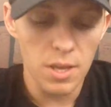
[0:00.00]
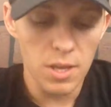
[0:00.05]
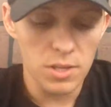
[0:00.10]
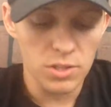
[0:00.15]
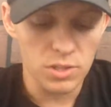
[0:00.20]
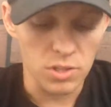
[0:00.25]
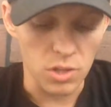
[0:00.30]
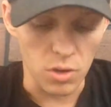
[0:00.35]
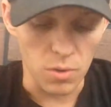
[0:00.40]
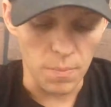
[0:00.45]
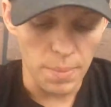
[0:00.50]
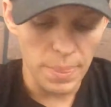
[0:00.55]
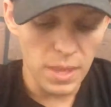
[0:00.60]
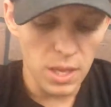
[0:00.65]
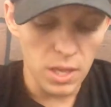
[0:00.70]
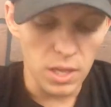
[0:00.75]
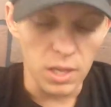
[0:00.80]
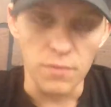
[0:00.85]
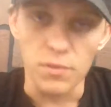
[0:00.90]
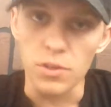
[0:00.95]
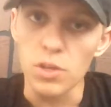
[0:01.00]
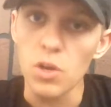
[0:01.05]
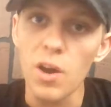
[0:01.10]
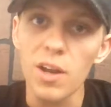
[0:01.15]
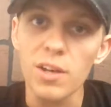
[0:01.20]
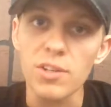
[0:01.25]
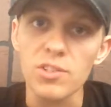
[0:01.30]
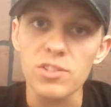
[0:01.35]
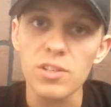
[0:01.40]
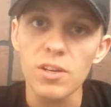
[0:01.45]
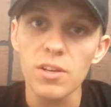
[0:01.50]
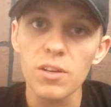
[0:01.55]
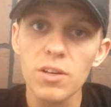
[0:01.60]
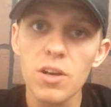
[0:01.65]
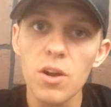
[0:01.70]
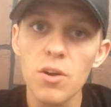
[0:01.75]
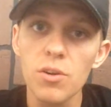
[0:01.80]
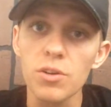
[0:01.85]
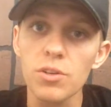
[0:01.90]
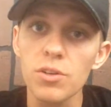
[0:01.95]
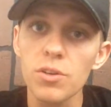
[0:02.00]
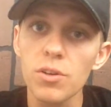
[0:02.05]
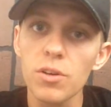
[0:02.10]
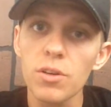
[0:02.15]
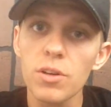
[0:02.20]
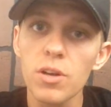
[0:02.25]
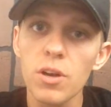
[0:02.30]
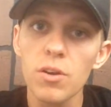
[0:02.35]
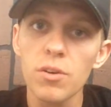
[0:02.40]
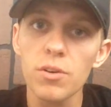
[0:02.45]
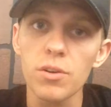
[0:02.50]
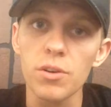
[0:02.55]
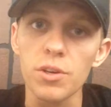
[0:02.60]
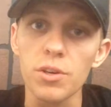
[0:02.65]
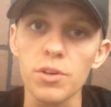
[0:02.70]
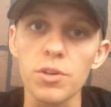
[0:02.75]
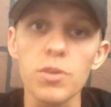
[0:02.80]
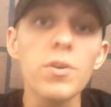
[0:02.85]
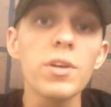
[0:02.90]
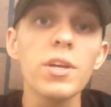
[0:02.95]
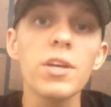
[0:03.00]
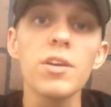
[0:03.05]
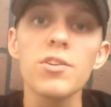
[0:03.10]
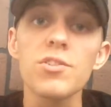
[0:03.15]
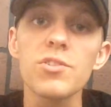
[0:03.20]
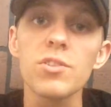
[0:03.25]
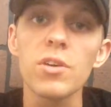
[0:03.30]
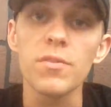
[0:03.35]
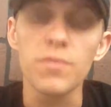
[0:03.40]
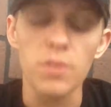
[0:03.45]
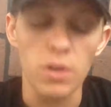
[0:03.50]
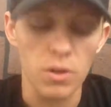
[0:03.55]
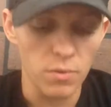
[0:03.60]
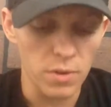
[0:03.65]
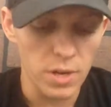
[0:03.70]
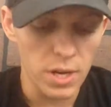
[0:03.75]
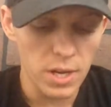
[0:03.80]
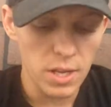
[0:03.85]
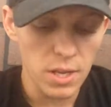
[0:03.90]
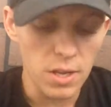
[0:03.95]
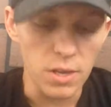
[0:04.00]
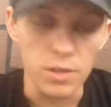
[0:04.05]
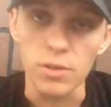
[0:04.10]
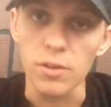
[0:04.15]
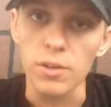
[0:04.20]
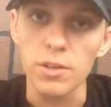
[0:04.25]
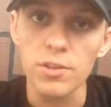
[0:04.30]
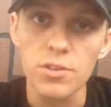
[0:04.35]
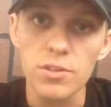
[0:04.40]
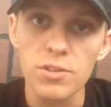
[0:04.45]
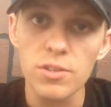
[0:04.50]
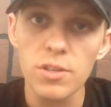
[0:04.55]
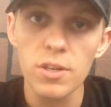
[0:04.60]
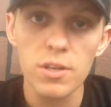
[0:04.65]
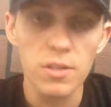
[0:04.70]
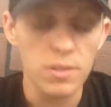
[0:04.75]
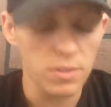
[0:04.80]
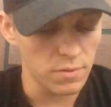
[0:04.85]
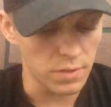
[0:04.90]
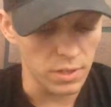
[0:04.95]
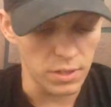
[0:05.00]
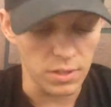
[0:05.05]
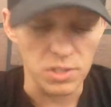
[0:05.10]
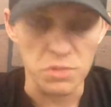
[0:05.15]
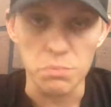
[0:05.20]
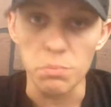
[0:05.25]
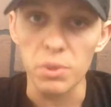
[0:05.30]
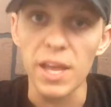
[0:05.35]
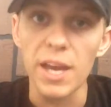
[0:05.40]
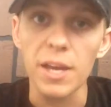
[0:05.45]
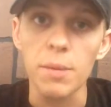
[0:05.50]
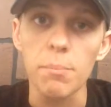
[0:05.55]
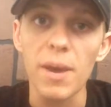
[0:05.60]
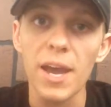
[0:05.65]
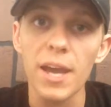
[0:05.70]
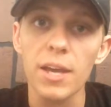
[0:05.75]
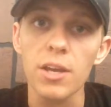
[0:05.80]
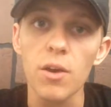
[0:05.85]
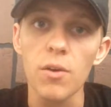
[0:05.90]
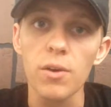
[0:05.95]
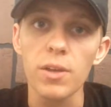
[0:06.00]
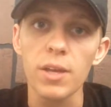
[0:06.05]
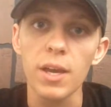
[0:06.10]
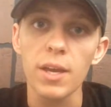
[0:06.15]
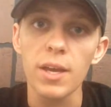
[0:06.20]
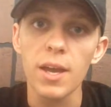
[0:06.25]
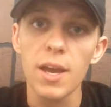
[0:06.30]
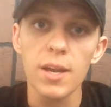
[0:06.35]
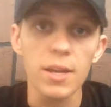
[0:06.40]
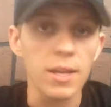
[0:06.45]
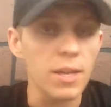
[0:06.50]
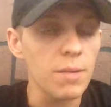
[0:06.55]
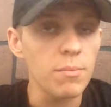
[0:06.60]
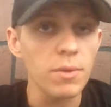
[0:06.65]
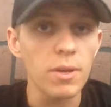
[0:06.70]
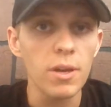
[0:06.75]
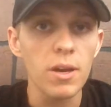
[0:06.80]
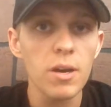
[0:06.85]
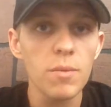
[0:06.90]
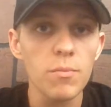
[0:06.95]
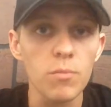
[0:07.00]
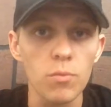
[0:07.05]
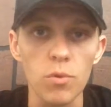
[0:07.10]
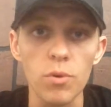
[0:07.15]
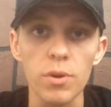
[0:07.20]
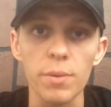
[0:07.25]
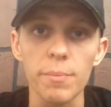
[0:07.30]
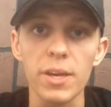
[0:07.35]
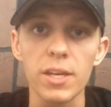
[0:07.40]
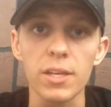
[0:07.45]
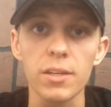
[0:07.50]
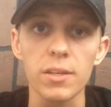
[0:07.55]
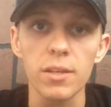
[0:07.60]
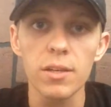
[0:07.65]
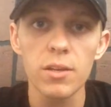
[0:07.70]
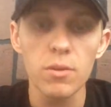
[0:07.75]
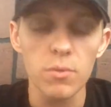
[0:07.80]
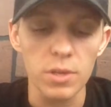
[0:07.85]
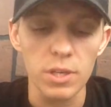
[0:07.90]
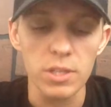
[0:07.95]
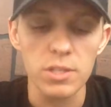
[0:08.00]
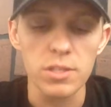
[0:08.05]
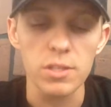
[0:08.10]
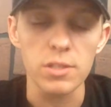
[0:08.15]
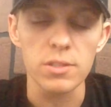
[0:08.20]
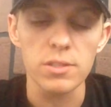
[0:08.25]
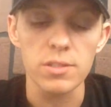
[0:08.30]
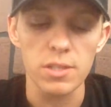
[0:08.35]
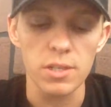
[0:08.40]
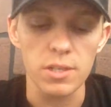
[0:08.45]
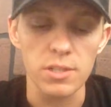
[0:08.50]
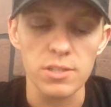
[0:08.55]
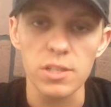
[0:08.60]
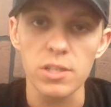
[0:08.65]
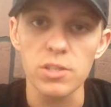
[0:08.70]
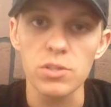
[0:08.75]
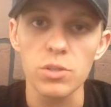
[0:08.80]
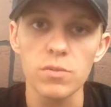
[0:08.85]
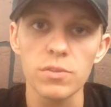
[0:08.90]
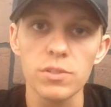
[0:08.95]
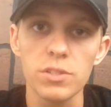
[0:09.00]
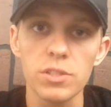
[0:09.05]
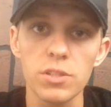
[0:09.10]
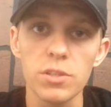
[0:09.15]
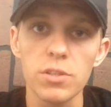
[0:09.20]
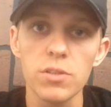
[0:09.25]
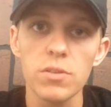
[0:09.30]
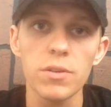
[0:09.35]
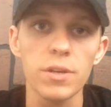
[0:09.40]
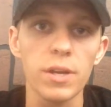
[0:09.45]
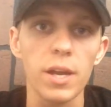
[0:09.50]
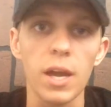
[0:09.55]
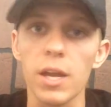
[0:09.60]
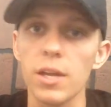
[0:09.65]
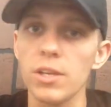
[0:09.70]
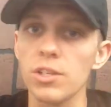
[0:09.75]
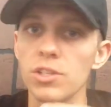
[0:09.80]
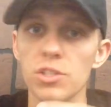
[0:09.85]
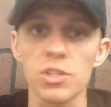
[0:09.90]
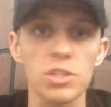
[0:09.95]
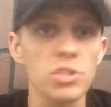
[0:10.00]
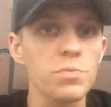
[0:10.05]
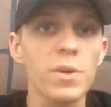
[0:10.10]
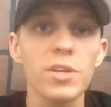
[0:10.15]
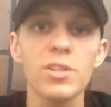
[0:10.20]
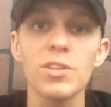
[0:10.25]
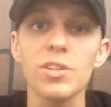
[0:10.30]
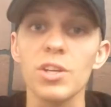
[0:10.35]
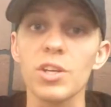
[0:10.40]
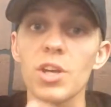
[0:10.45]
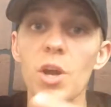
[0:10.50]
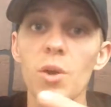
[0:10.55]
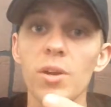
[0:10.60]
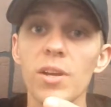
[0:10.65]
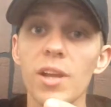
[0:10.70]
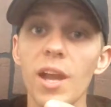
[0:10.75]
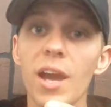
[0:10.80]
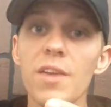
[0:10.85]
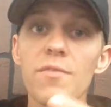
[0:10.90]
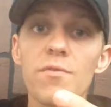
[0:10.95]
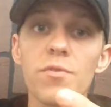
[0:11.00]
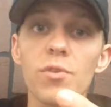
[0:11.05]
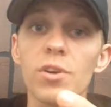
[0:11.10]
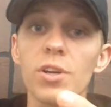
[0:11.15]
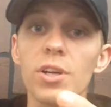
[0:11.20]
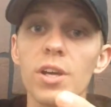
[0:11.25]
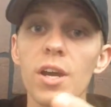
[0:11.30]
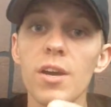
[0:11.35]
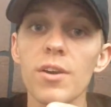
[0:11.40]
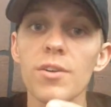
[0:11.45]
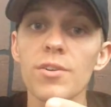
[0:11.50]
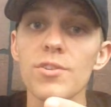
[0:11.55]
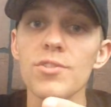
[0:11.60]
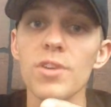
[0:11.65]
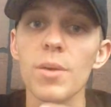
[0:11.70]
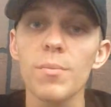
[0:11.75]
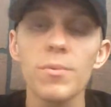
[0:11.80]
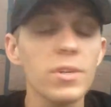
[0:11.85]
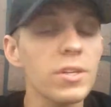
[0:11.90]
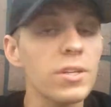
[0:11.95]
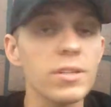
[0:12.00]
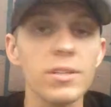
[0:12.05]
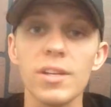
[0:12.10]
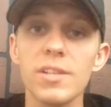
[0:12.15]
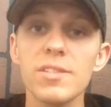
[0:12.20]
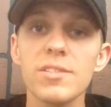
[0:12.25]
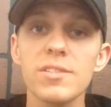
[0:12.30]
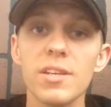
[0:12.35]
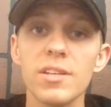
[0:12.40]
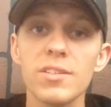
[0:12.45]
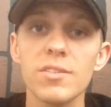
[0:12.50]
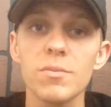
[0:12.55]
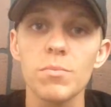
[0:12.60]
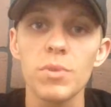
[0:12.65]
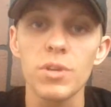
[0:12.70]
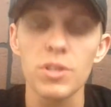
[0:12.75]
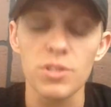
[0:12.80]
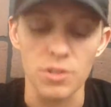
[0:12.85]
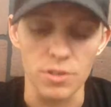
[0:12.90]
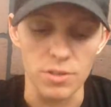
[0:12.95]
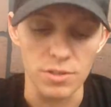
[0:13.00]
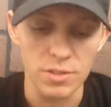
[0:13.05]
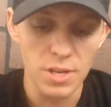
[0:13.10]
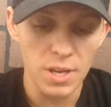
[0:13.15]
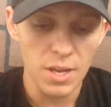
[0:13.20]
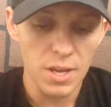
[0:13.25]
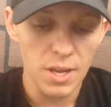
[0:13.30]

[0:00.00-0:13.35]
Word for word: So, if you know how to Cerakote or Duracoat or you're doing it yourself already and you're interested in this black matte coating I got, hit me up. We'll make a deal. We'll get you it uh, sent over to you. And I just expect you to coat a knife or a gun or something and let's take some pictures.